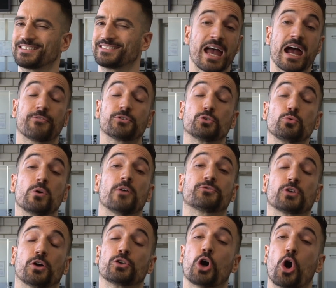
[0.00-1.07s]
After you have
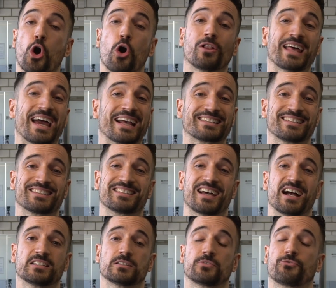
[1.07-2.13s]
done all
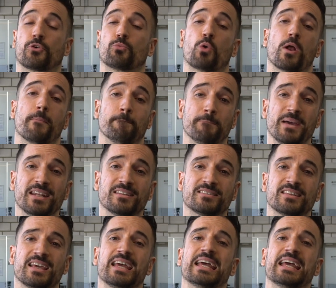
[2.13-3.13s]
exercises for one minute,